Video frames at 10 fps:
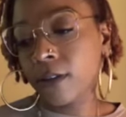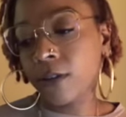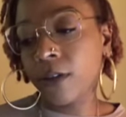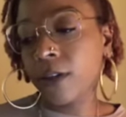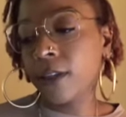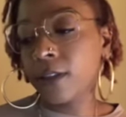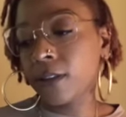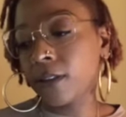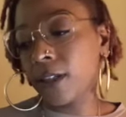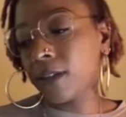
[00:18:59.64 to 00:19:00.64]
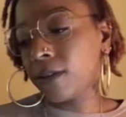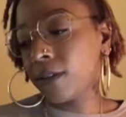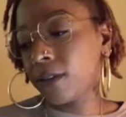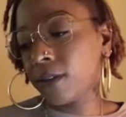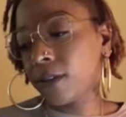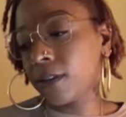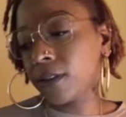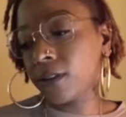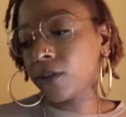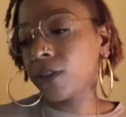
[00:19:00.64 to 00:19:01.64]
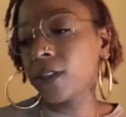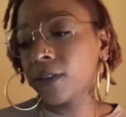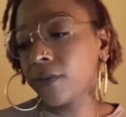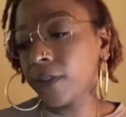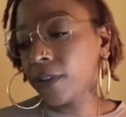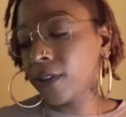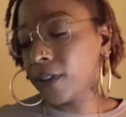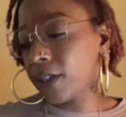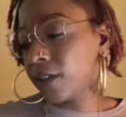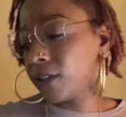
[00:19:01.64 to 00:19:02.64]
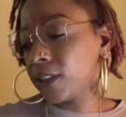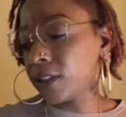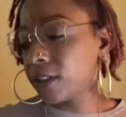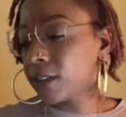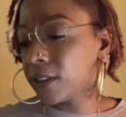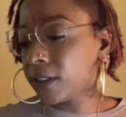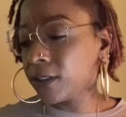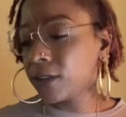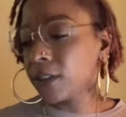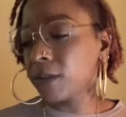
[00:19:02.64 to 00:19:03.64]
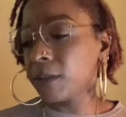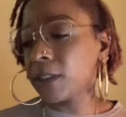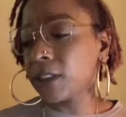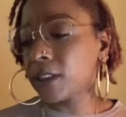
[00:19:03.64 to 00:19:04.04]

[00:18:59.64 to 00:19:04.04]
Or are they just, I don't know, are they just transferring their energy onto you? They could be a